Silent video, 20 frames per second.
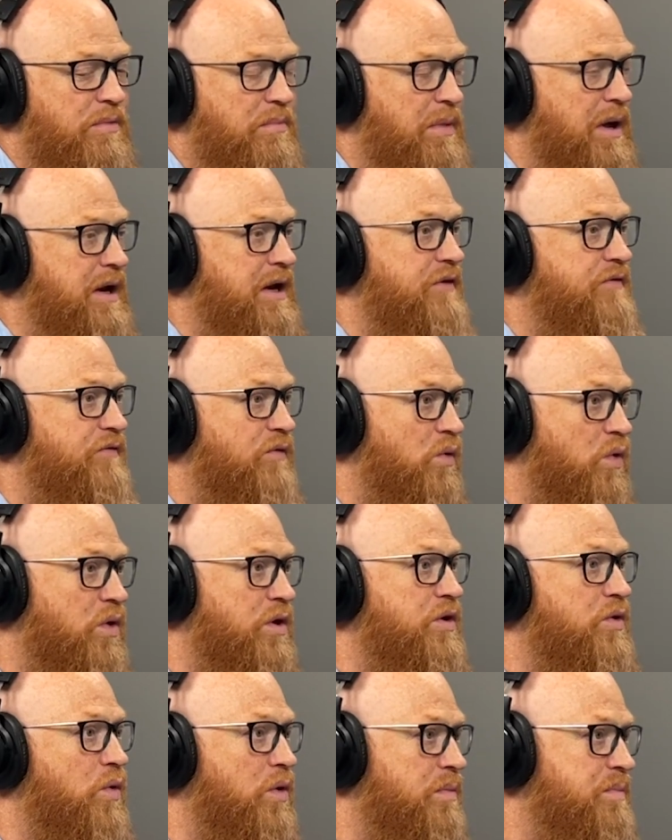money for
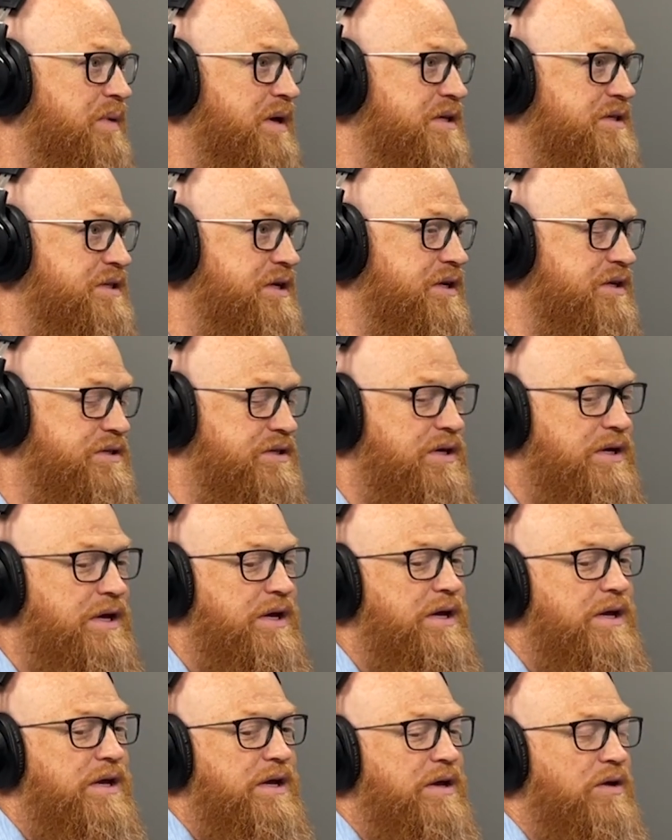your business.
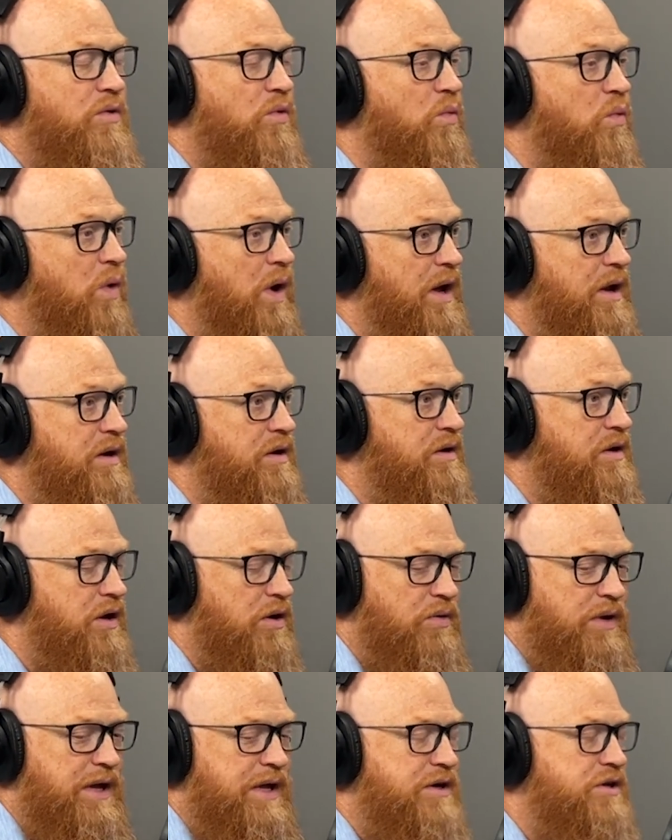What
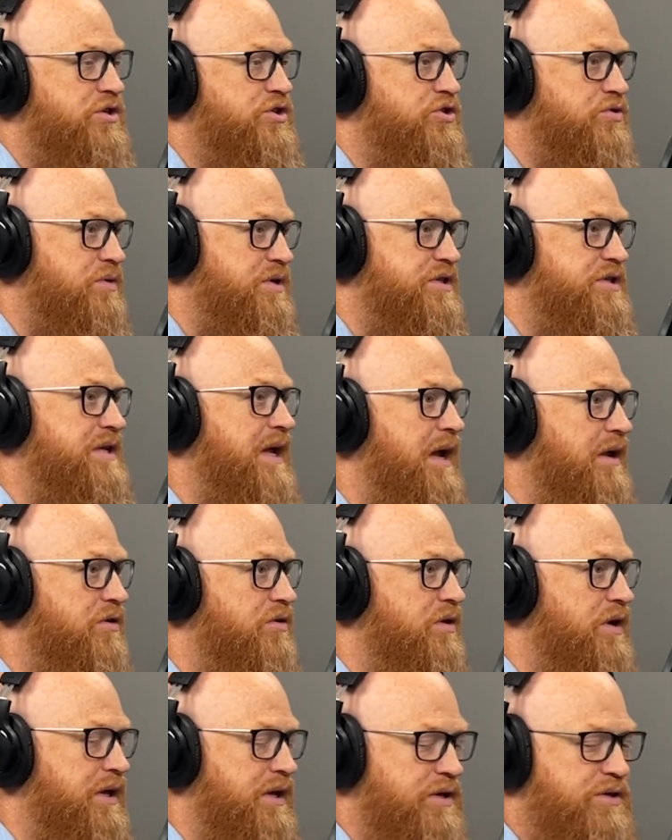industry
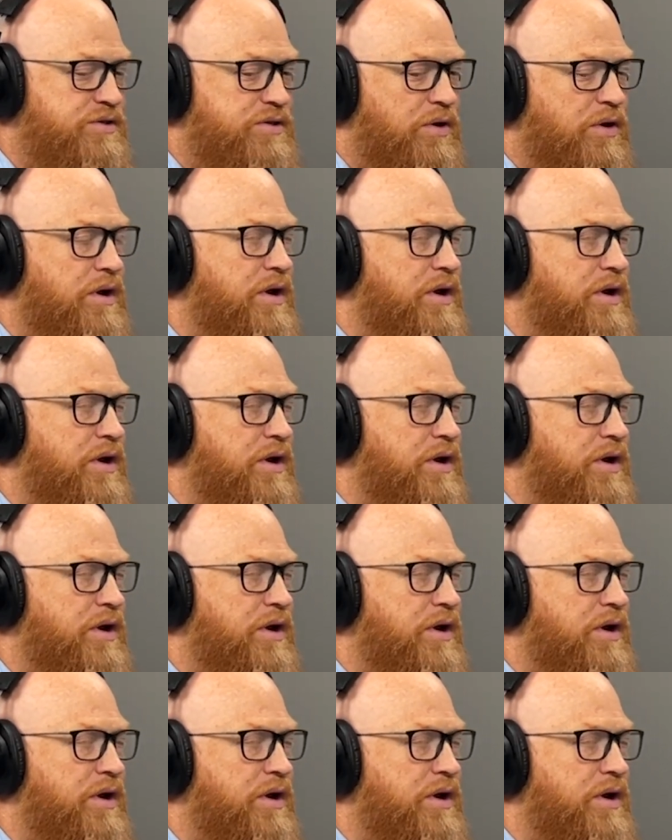standard is on